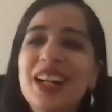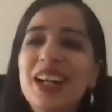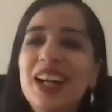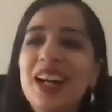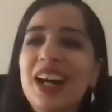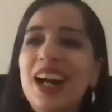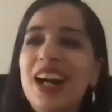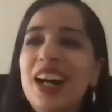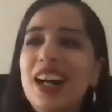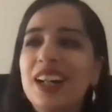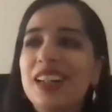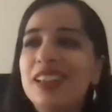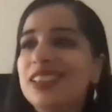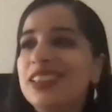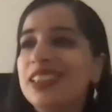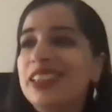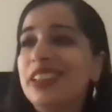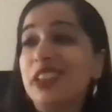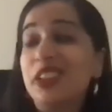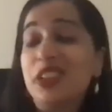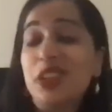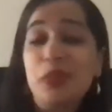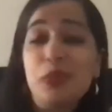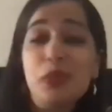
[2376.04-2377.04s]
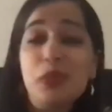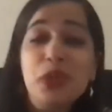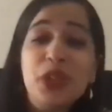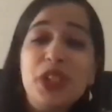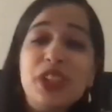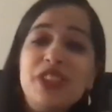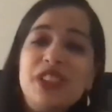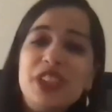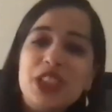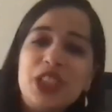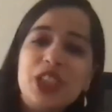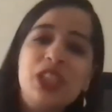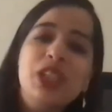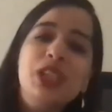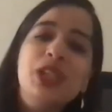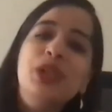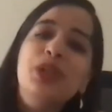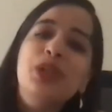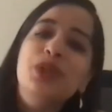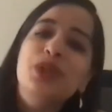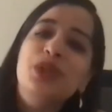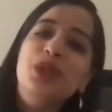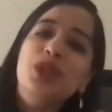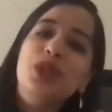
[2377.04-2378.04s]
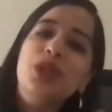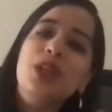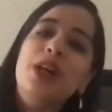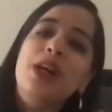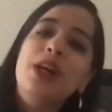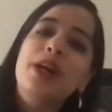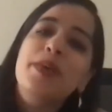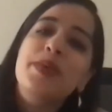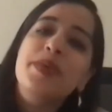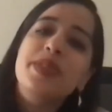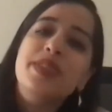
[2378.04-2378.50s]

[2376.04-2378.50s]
I don't know, motivational coach jobs,